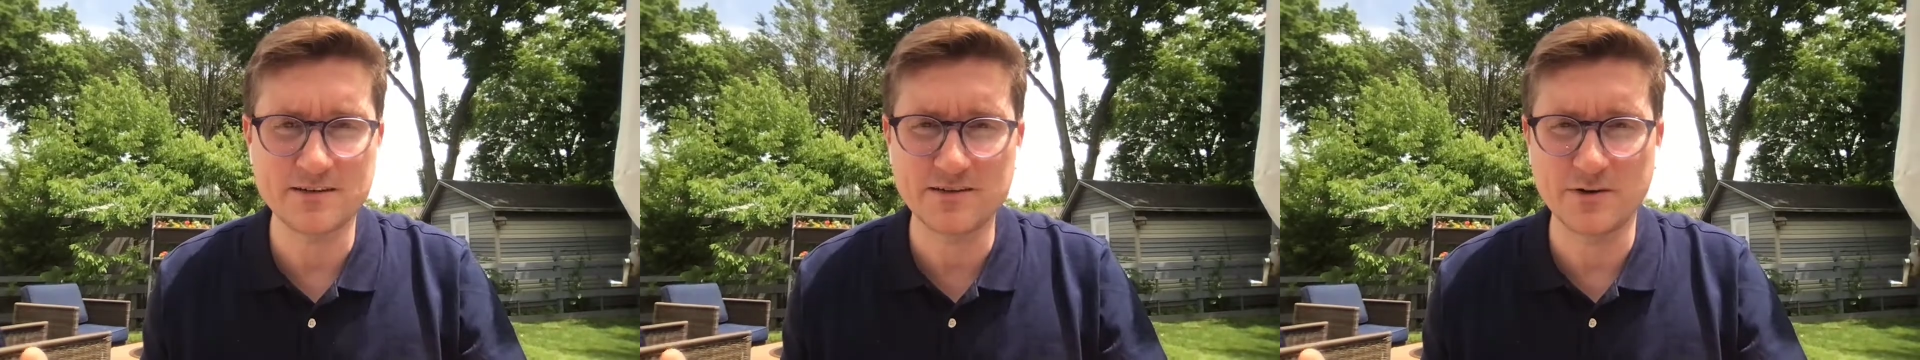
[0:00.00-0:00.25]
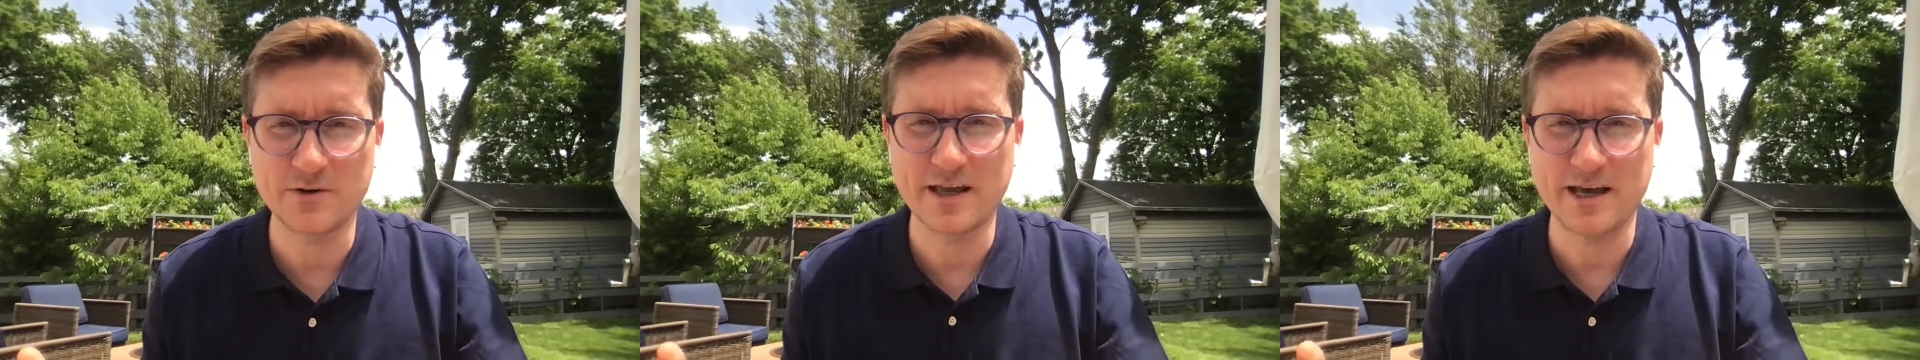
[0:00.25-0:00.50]

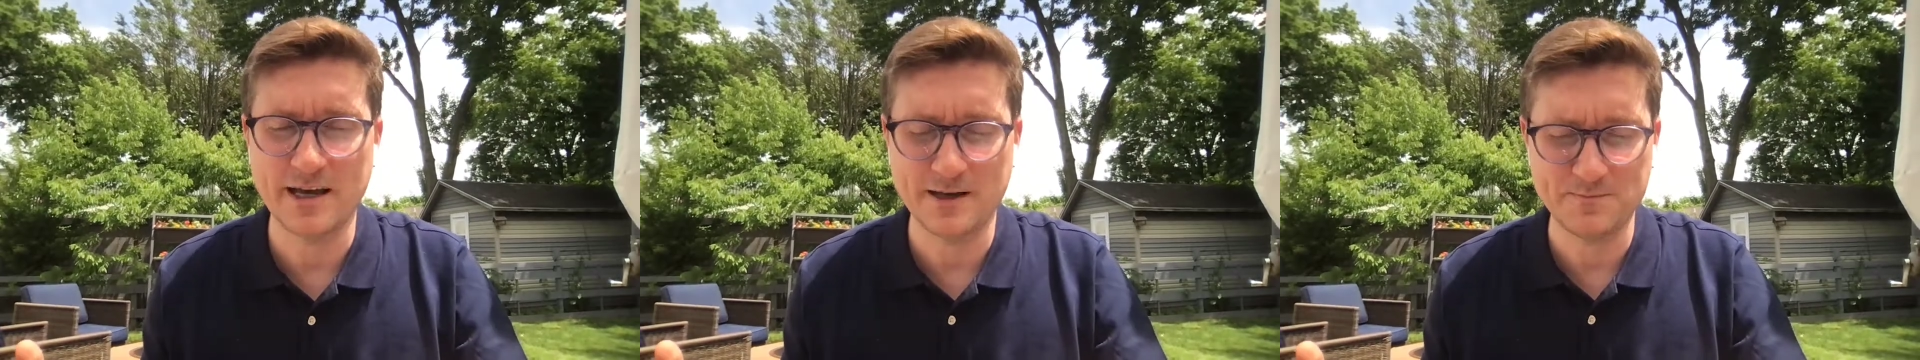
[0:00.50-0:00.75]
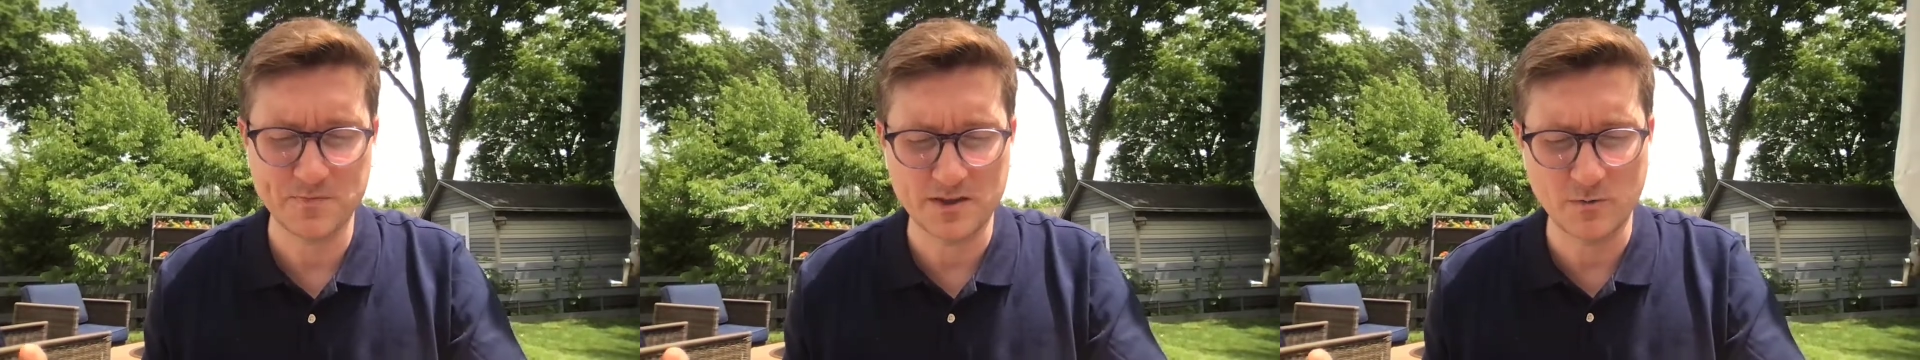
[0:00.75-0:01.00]
sounded
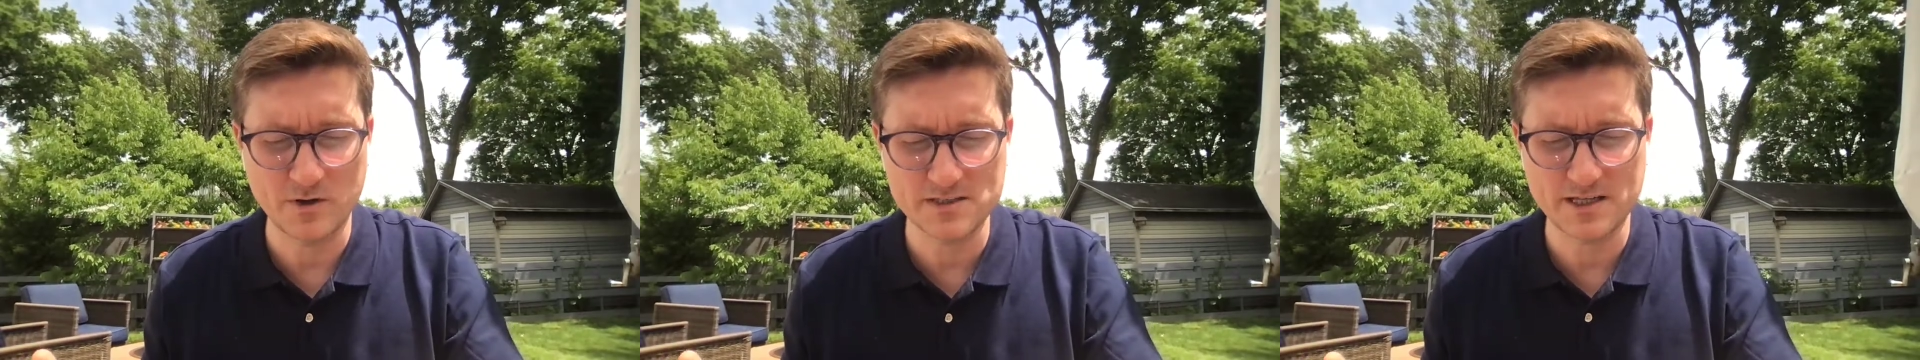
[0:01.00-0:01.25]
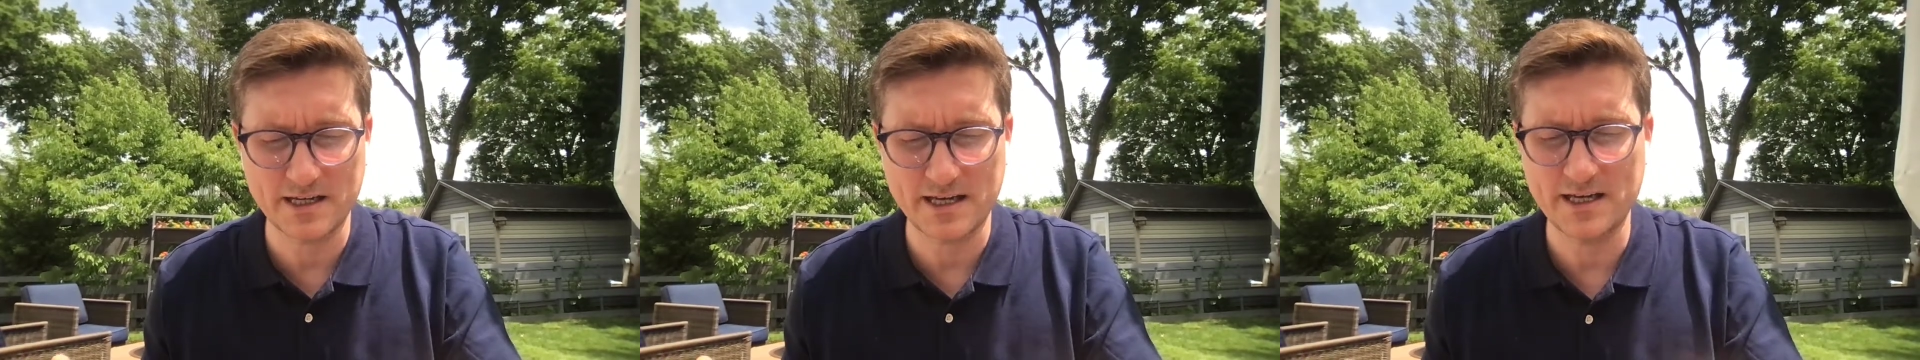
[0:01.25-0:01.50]
okay. There
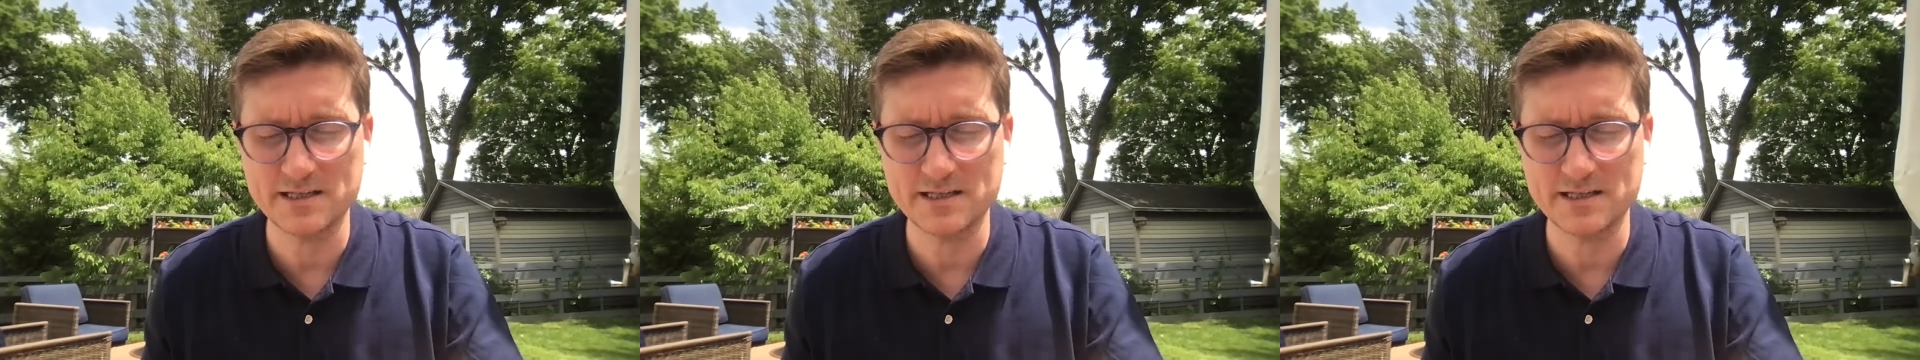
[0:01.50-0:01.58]
was like a